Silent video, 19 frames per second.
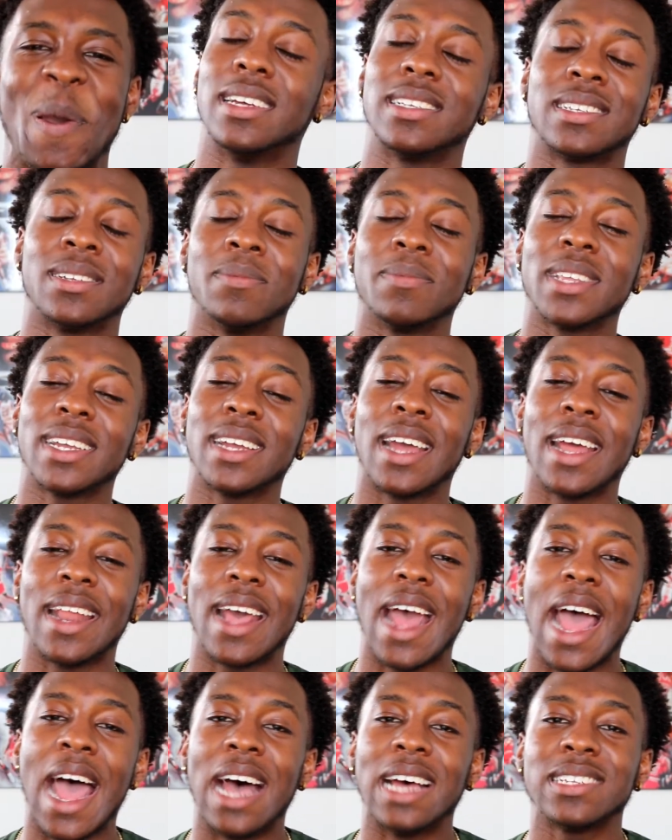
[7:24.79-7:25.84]
Something I'd
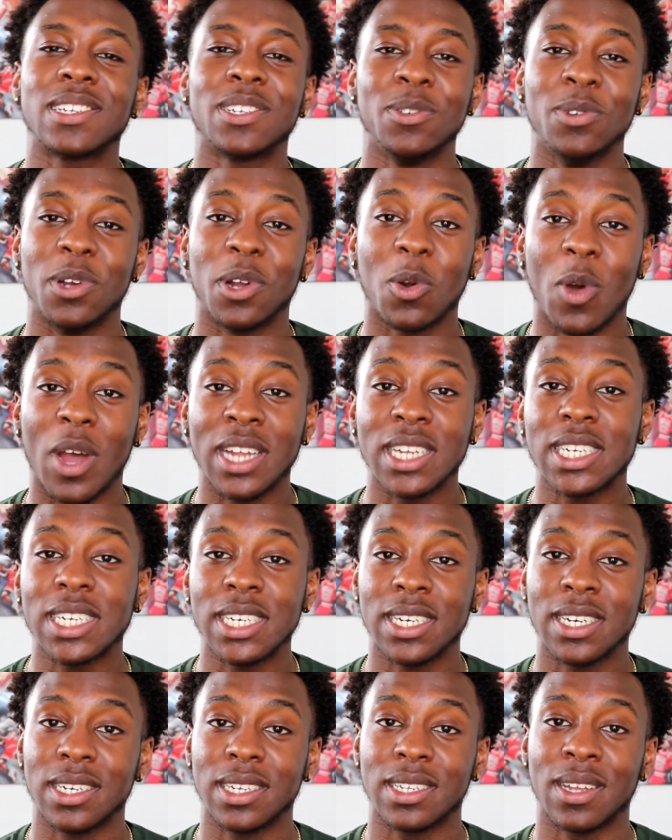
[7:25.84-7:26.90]
ask you to
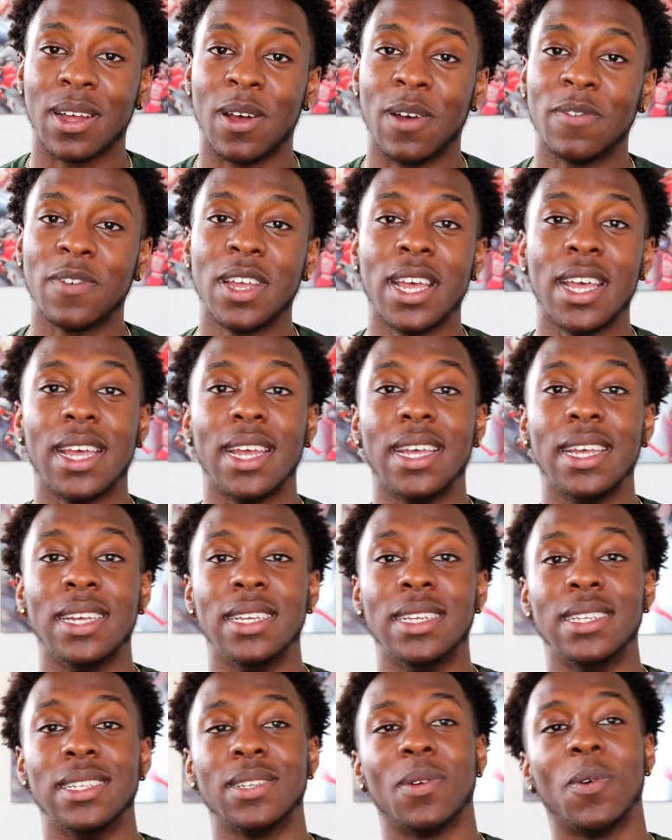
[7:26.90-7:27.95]
question yourself
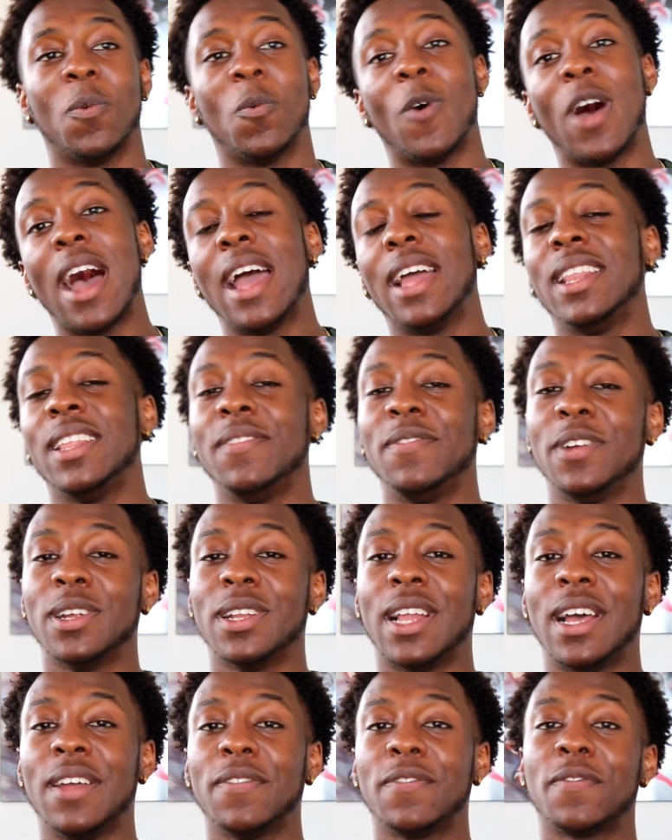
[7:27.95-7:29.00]
is, why live your
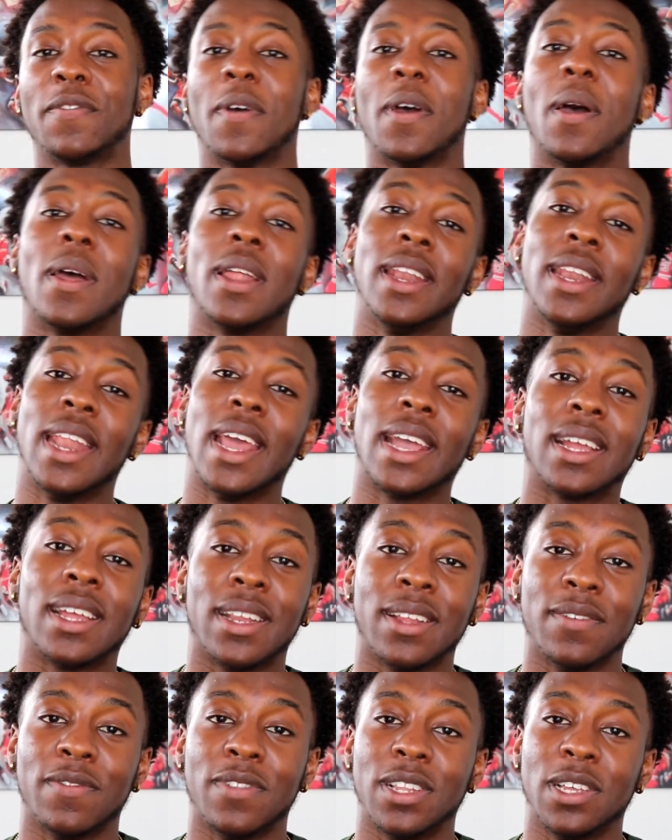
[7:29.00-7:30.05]
life
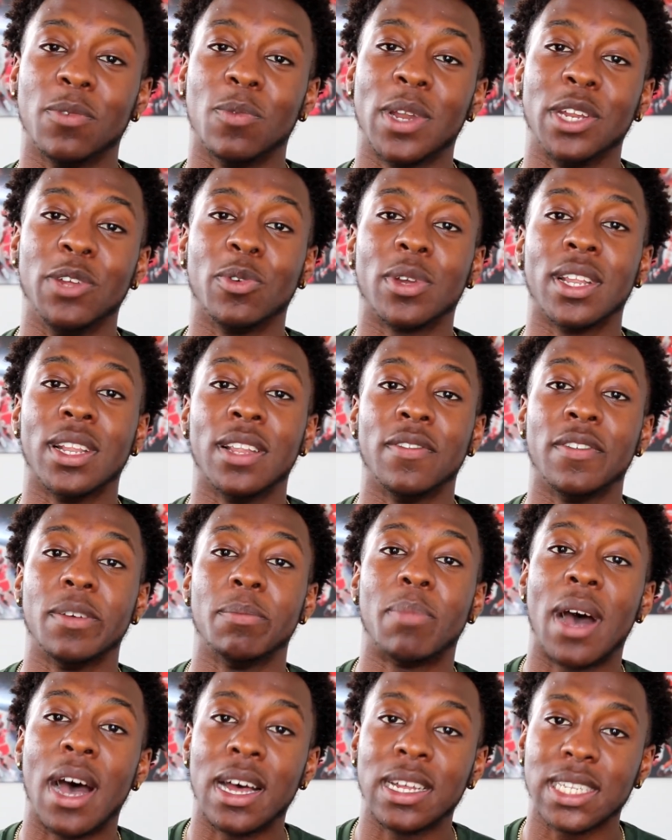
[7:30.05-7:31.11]
negatively when you can live it
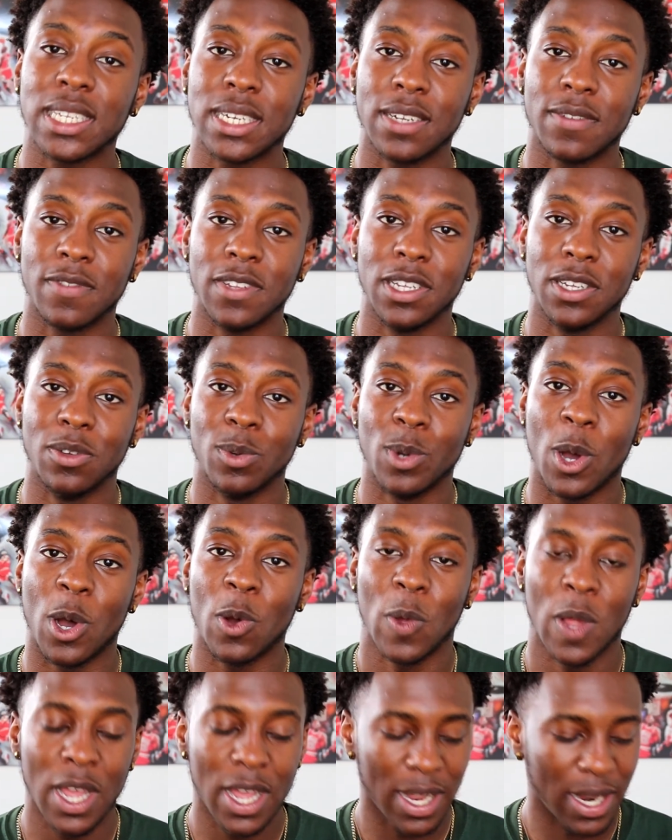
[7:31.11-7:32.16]
positively, you
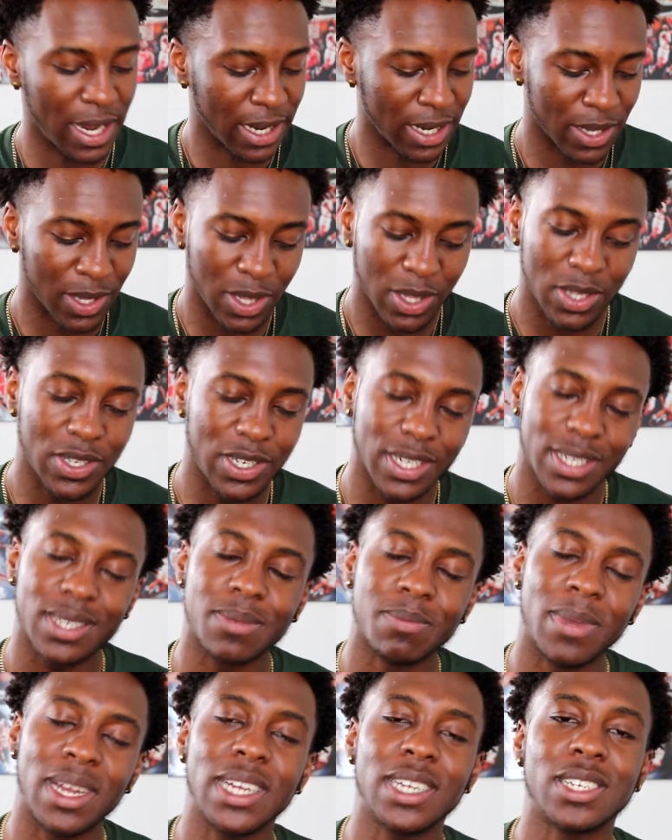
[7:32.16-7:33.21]
know? Like, just
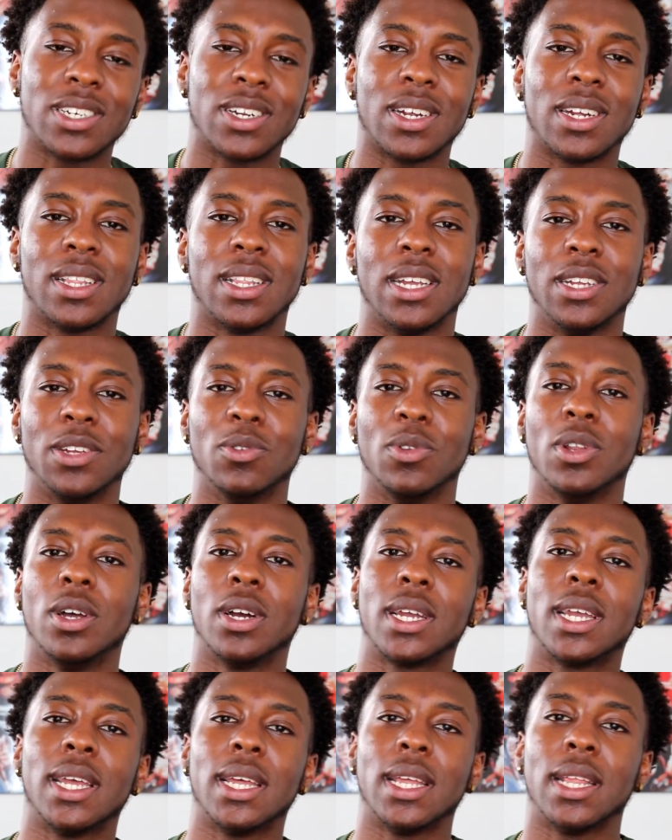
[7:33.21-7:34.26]
make sure that you
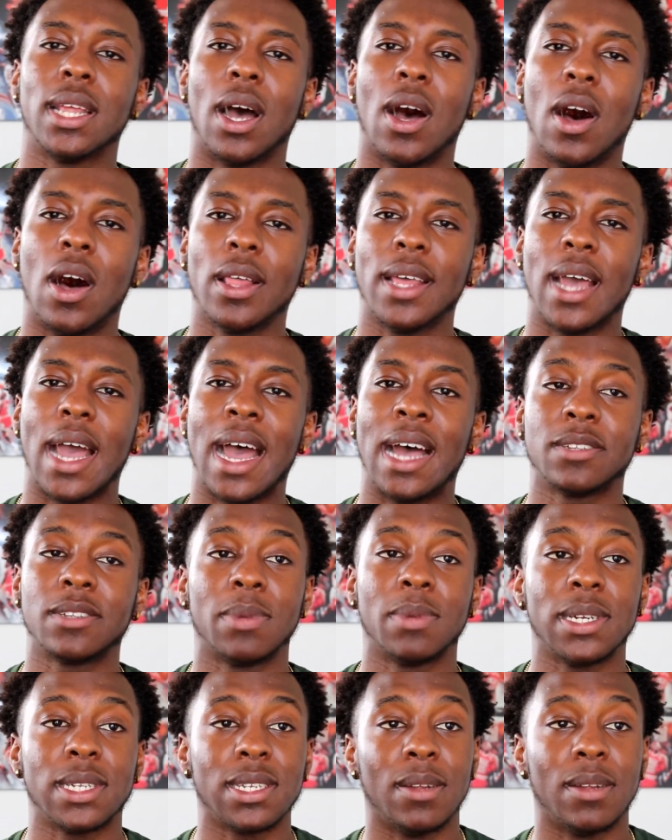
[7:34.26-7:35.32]
look at all the
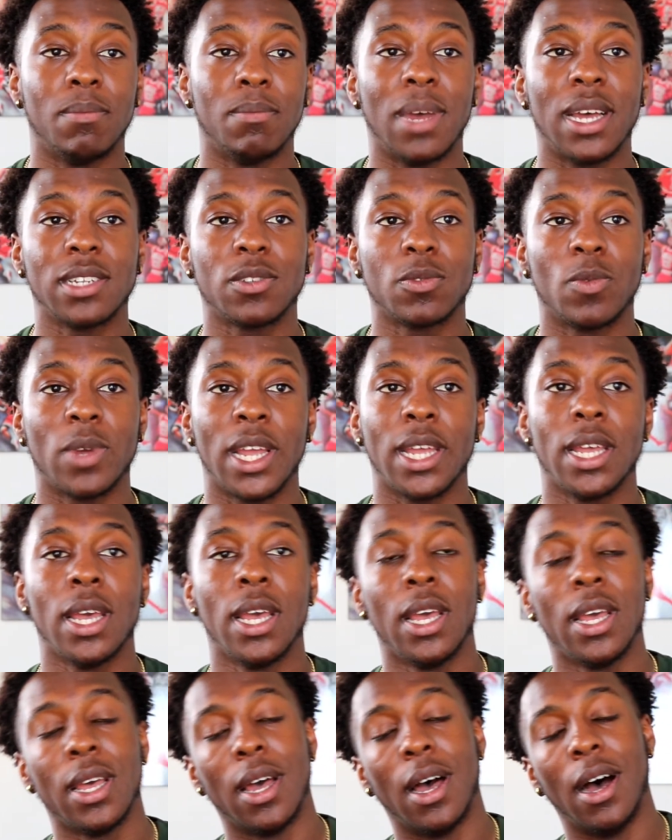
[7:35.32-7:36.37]
aspects in the best way
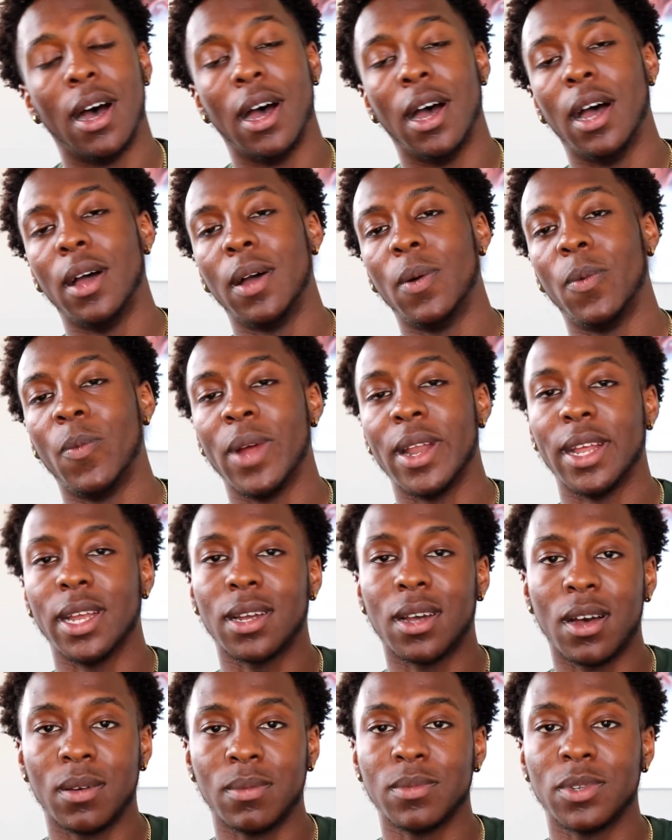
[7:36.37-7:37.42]
uh, when it
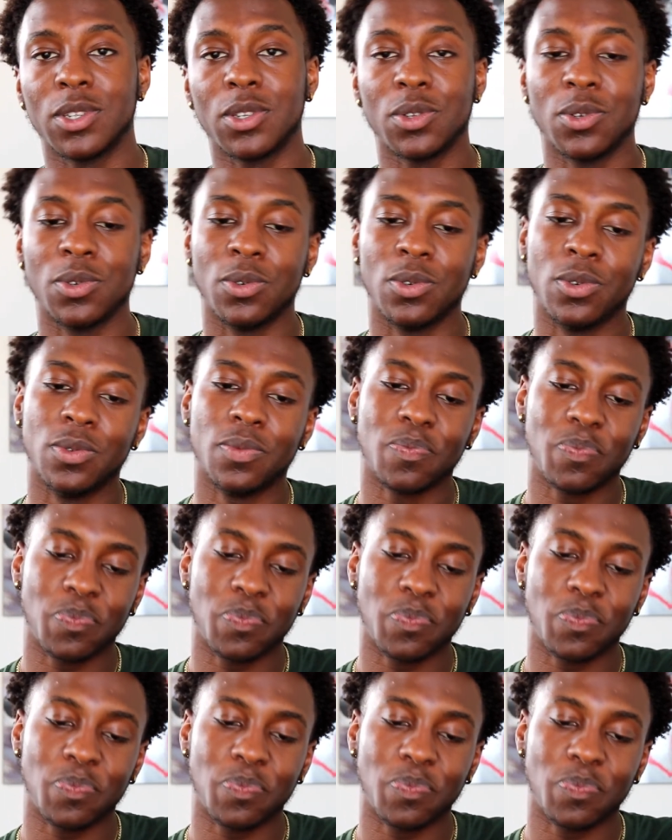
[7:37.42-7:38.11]
comes to,